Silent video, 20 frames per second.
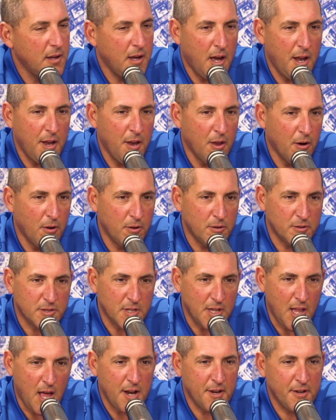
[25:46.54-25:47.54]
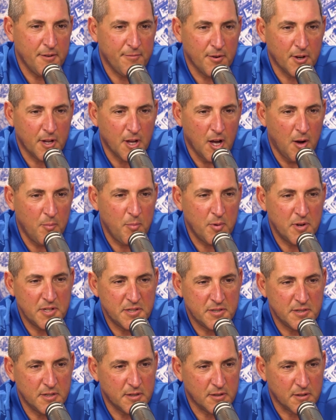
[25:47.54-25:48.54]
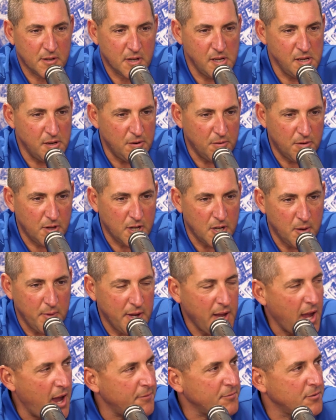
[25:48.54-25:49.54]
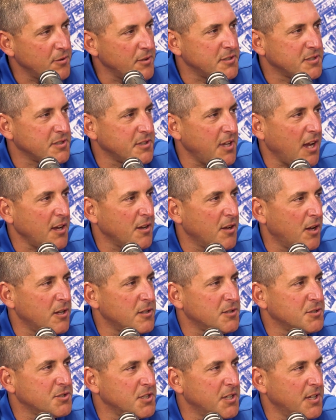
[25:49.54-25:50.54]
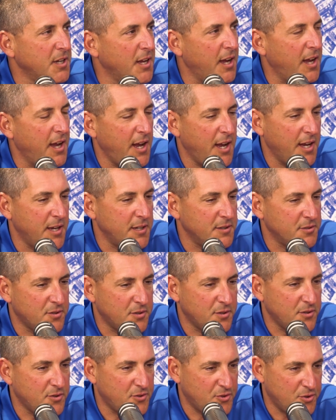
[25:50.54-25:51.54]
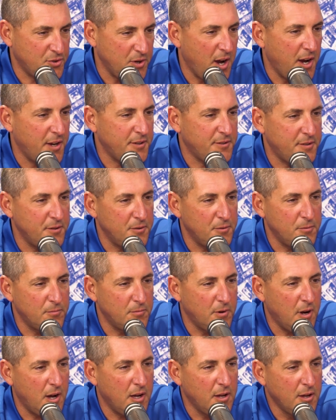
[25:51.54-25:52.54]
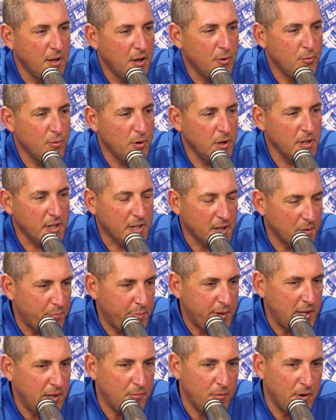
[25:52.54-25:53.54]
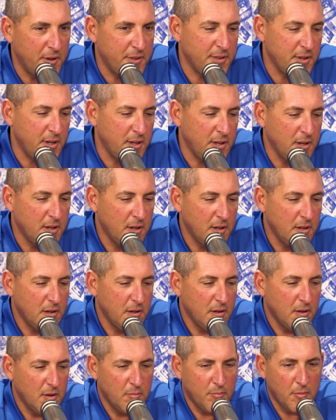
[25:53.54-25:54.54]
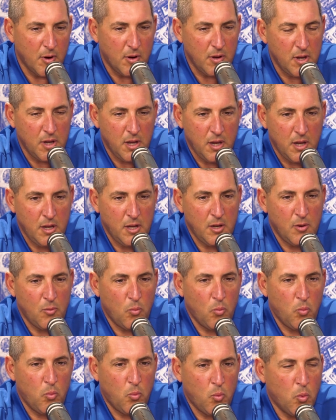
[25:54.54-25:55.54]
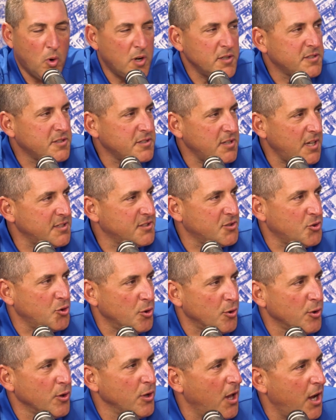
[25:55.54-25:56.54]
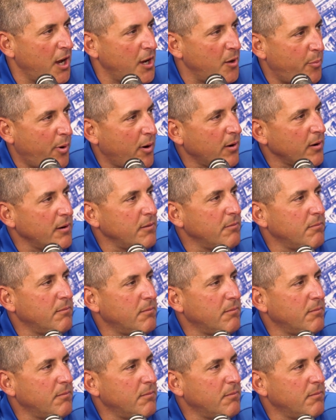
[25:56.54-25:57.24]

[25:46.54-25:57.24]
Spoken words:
I know there's a lot of different companies that are, coming after this technology and trying to really compete with it. But what sets DuraLine apart?